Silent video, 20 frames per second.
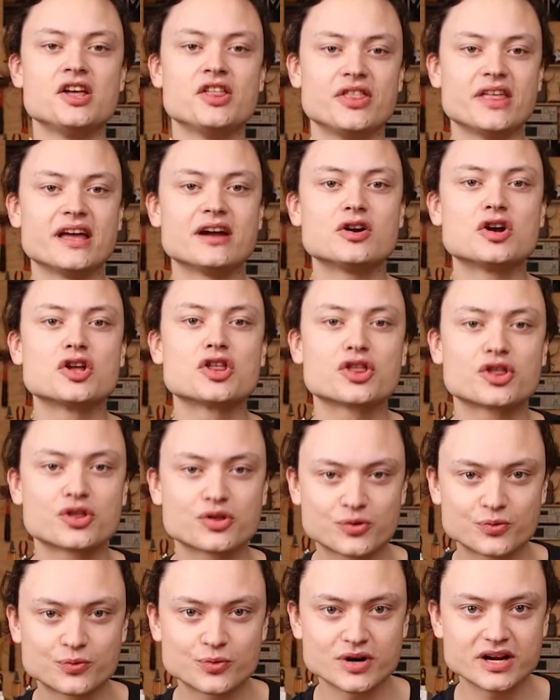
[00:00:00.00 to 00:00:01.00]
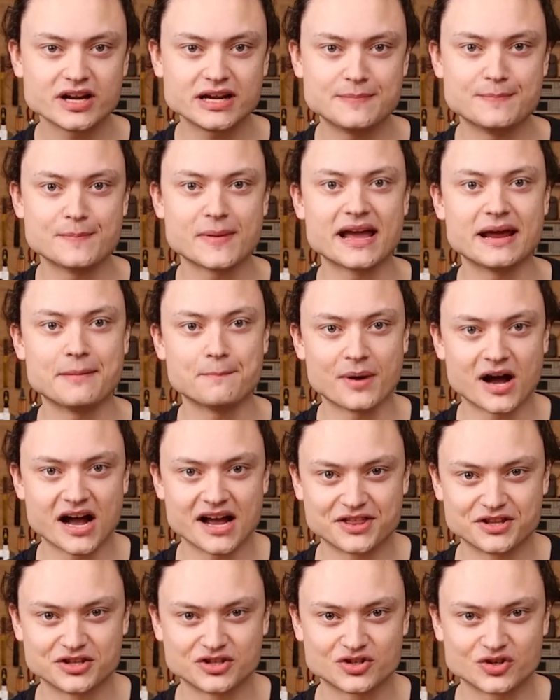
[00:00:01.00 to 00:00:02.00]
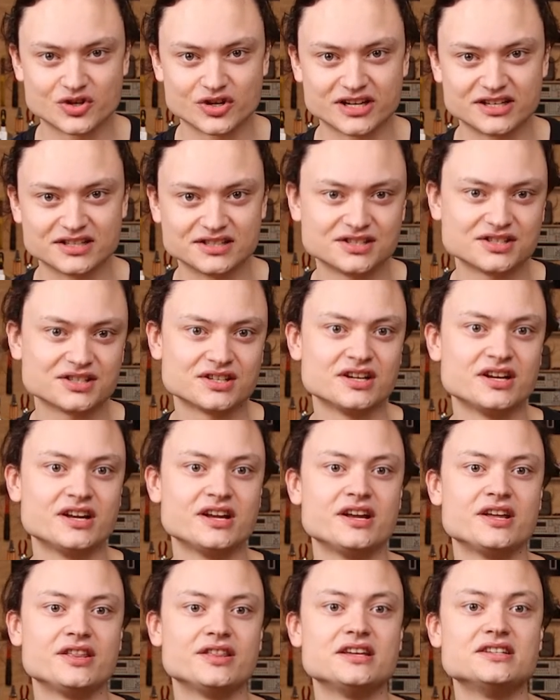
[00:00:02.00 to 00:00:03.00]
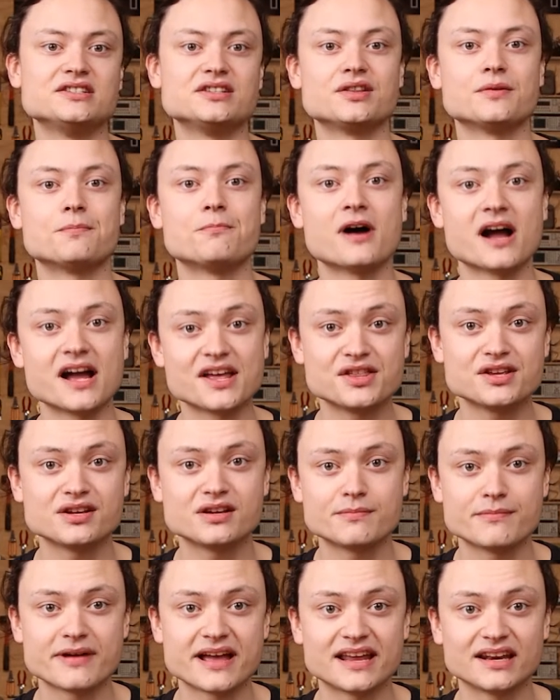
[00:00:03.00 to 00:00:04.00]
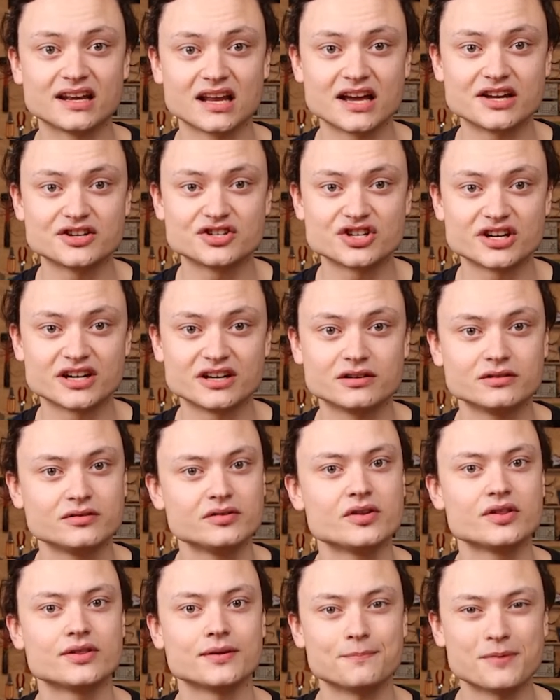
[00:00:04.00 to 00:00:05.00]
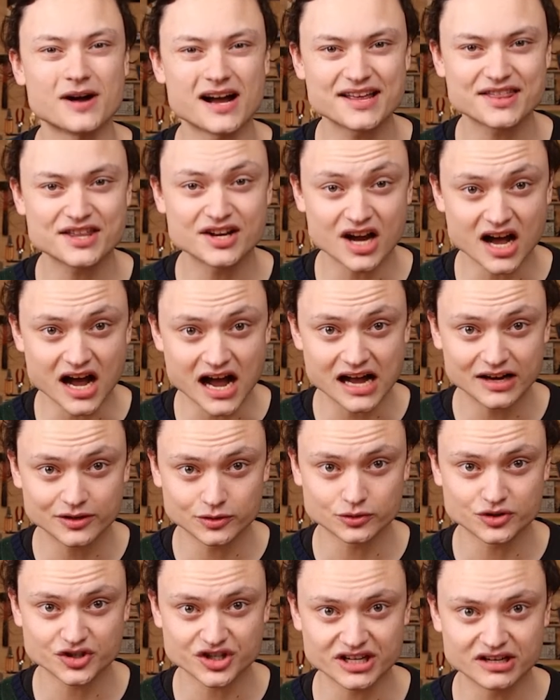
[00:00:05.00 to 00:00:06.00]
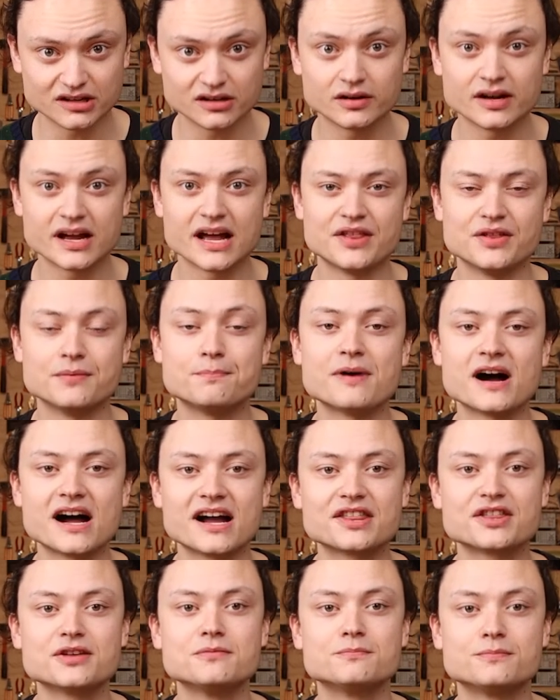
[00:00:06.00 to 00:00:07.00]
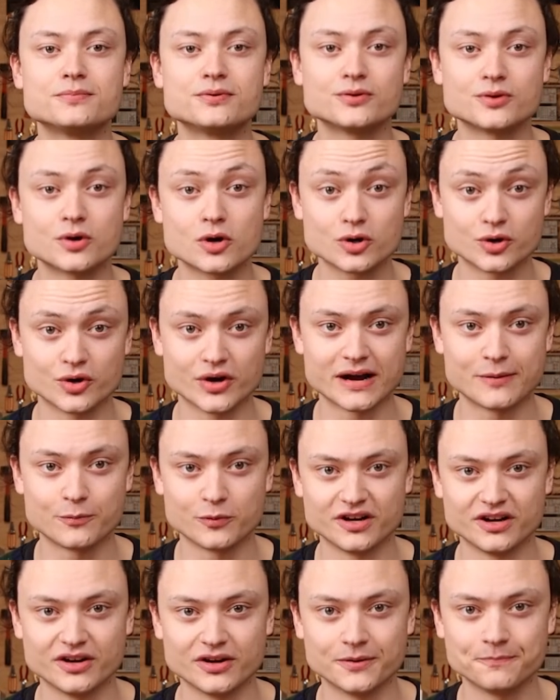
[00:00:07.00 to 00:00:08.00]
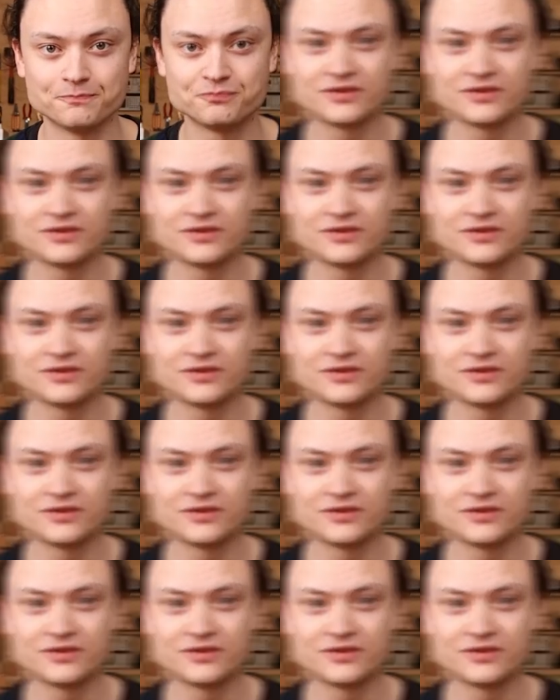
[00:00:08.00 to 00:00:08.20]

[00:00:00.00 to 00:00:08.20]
There are three main Python screens. These are the Python command line shell, the Python idle shell, and the Python program window.